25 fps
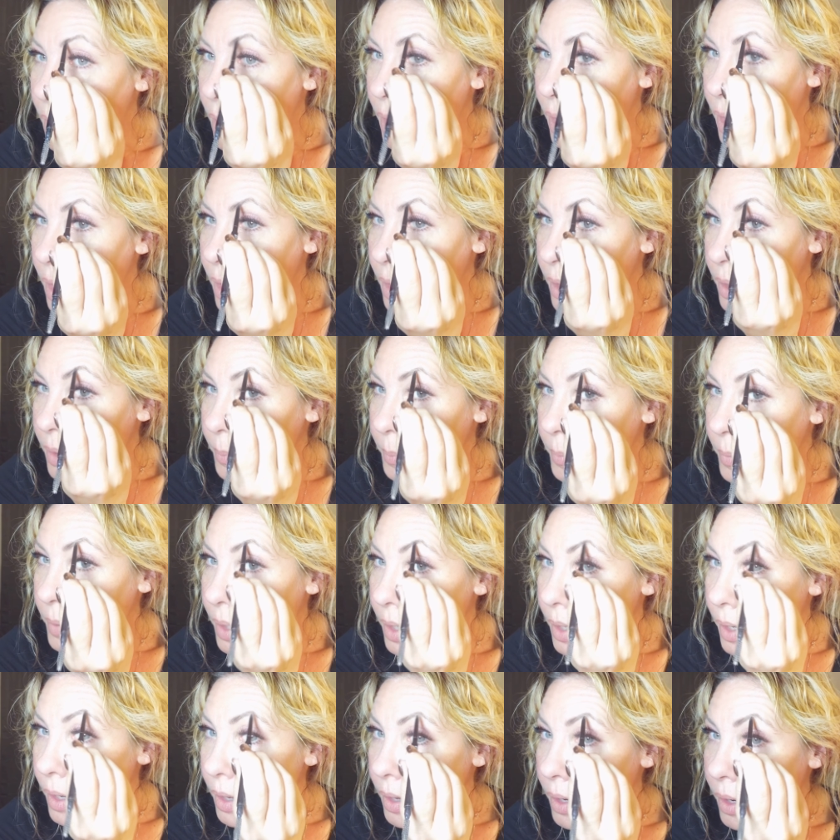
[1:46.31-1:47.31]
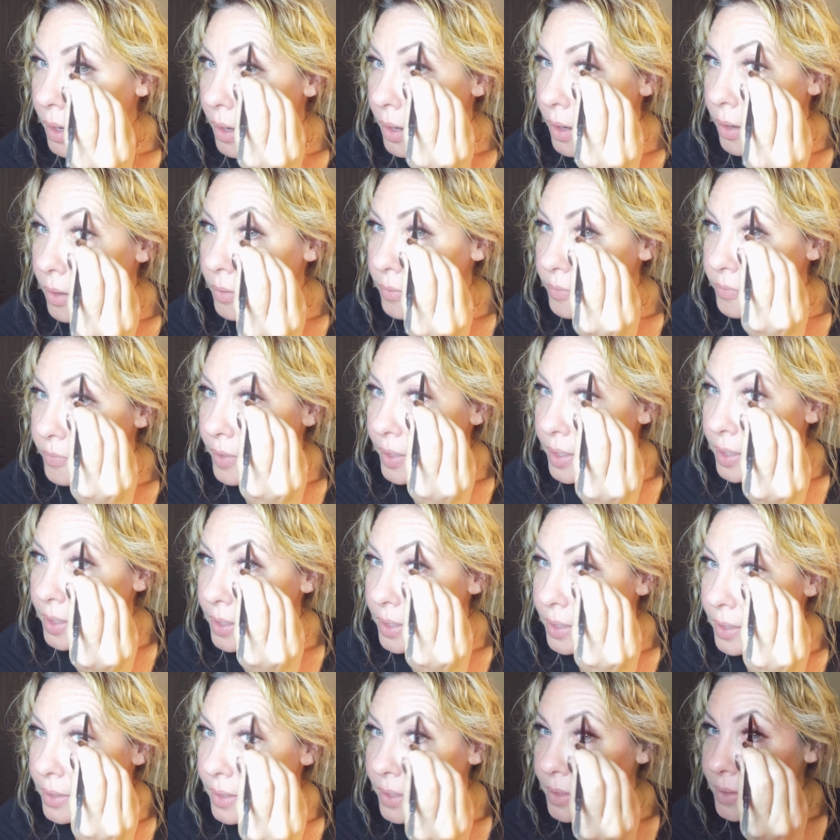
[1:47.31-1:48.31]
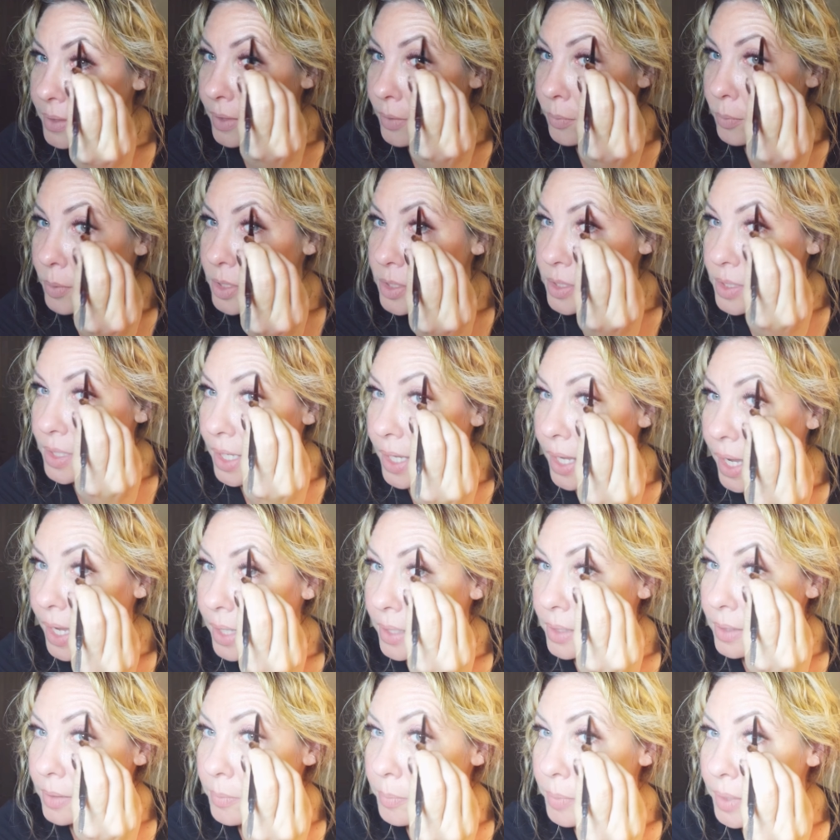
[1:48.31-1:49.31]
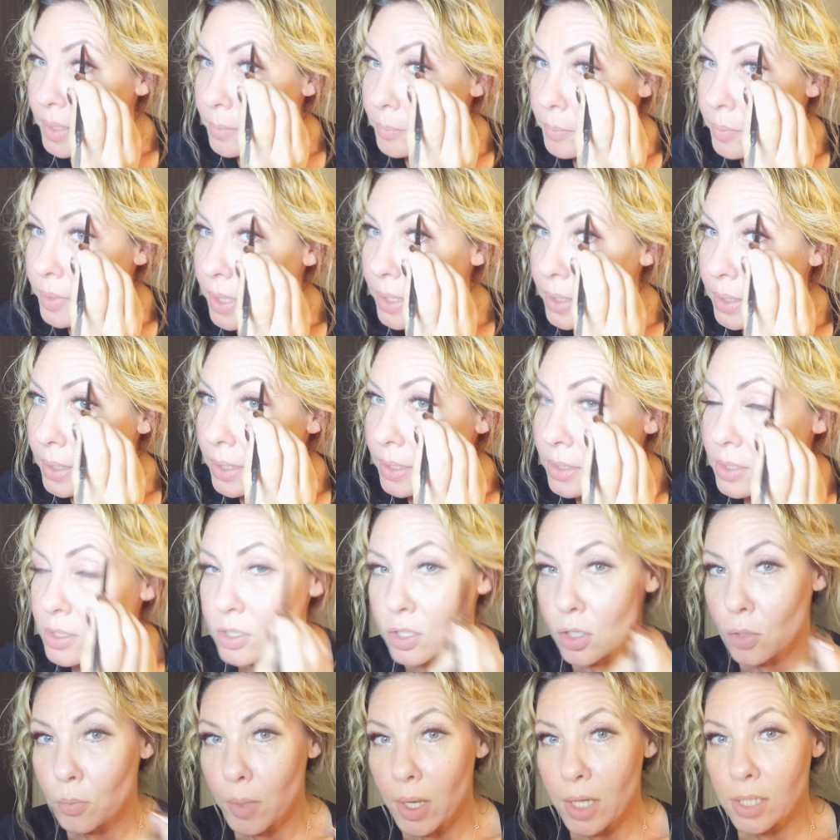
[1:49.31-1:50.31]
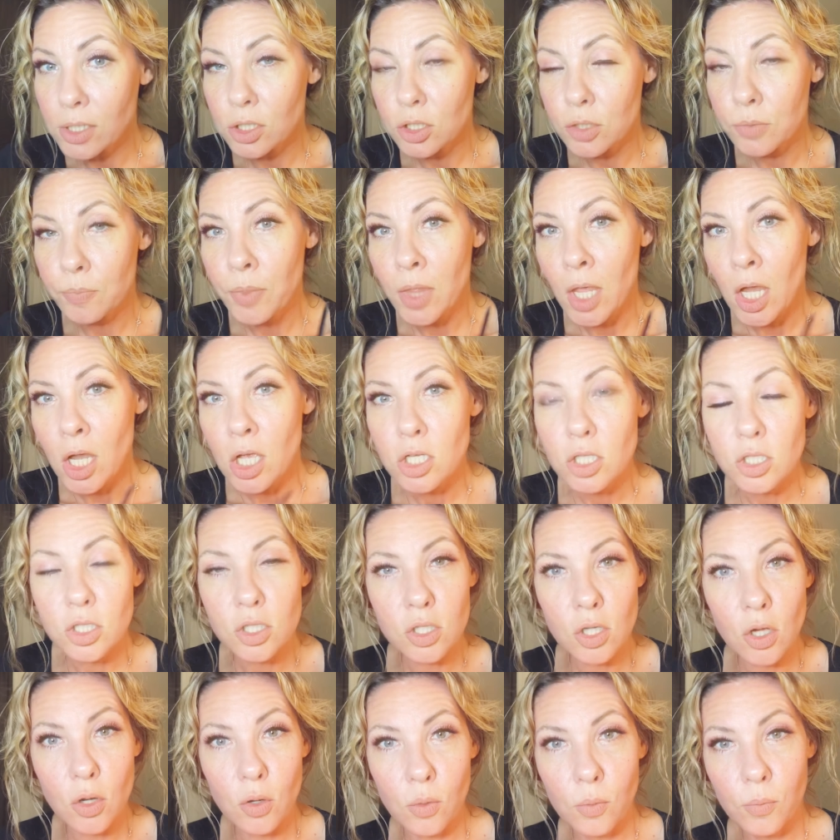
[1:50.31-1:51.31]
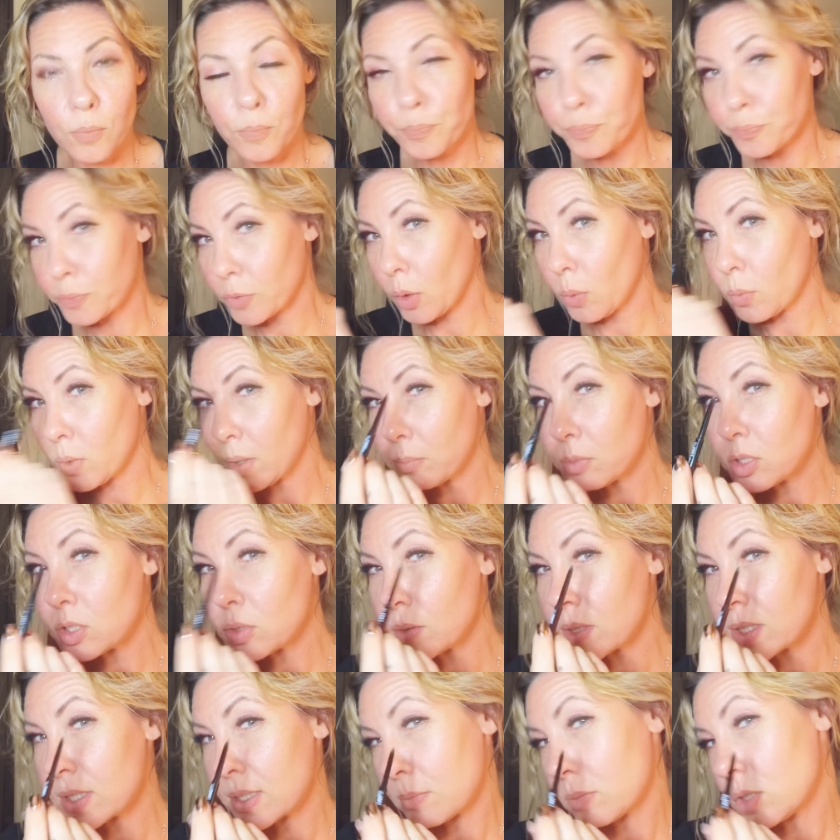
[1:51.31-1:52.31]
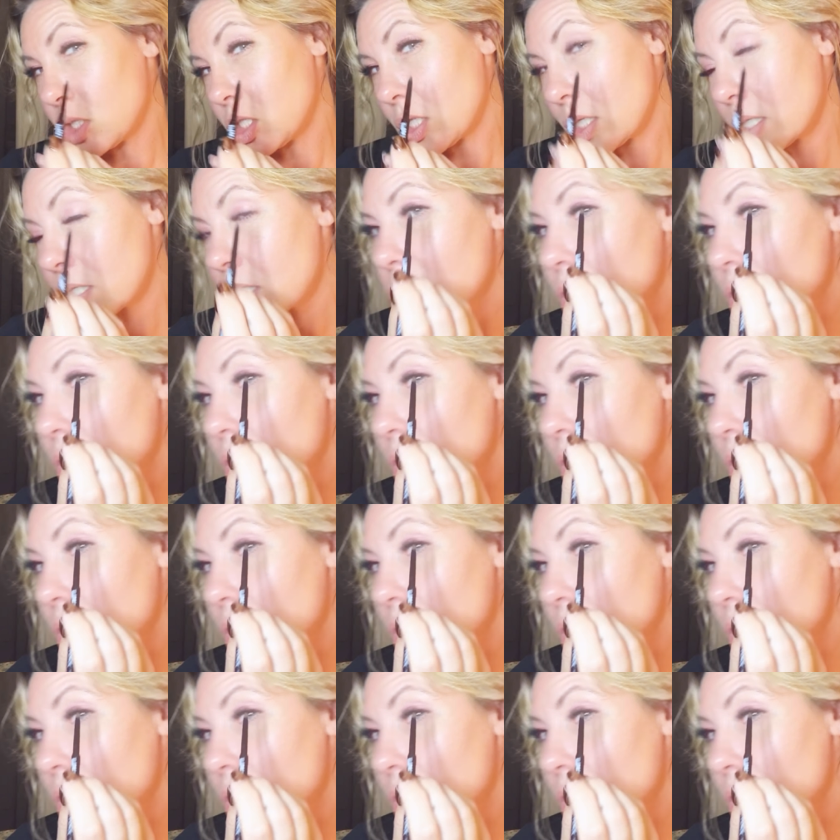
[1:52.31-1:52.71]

are finding that they wish they hadn't been plucking so much. So what I'm doing is I'm just